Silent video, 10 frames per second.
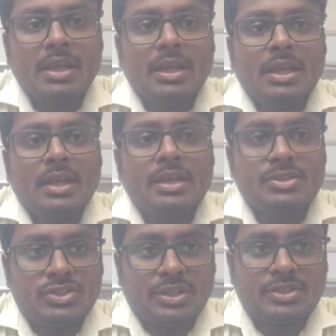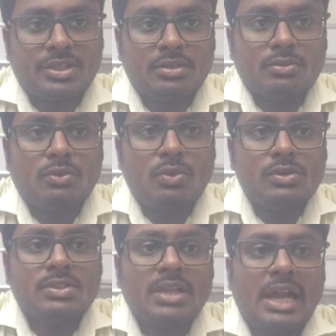instruction codes
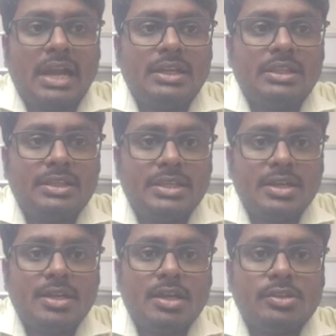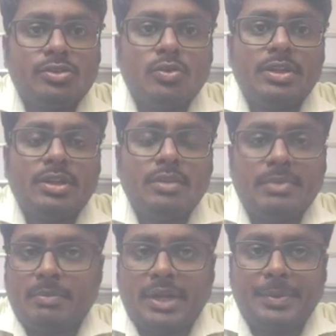and the data stored in the
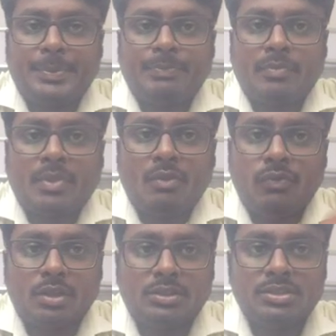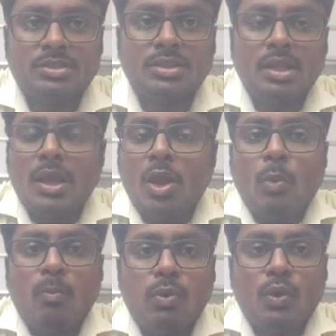memory. For this,
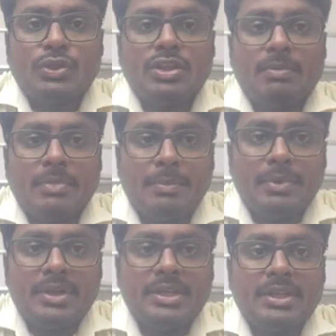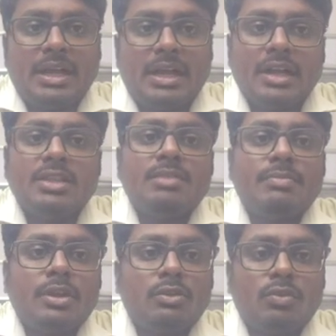both the memory and the
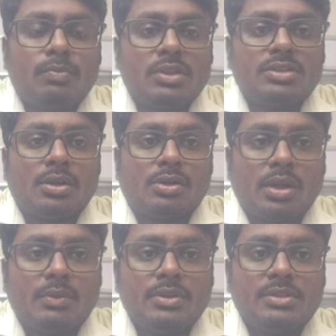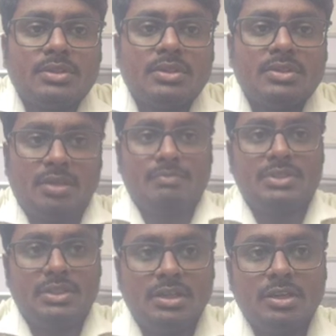microprocessor requires some
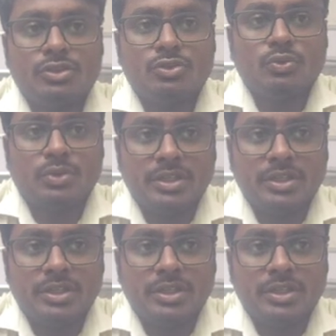signals to read